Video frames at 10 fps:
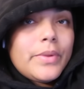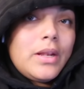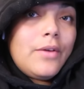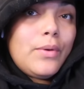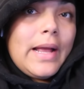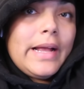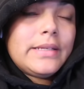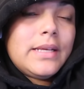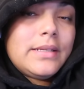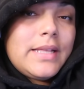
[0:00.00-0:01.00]
Love you
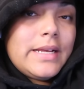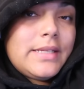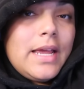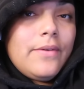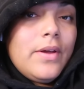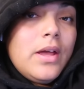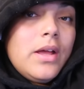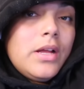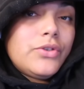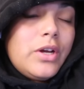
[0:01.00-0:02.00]
guys. Stay safe.
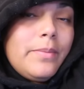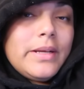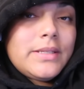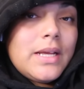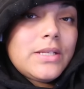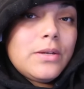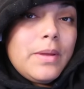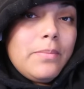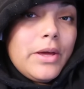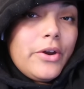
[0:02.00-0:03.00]
Try best to
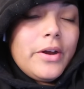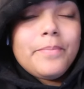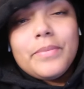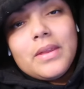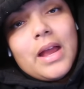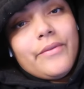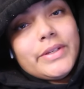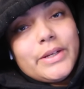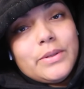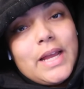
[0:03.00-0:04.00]
be better
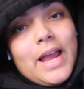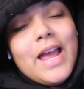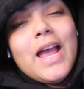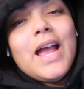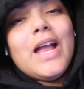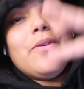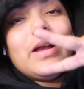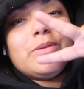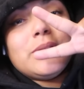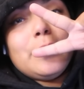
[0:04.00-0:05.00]
every single day, and you
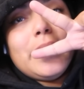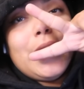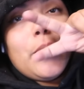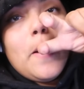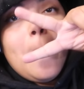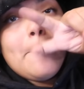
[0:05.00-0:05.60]
guys will see me later.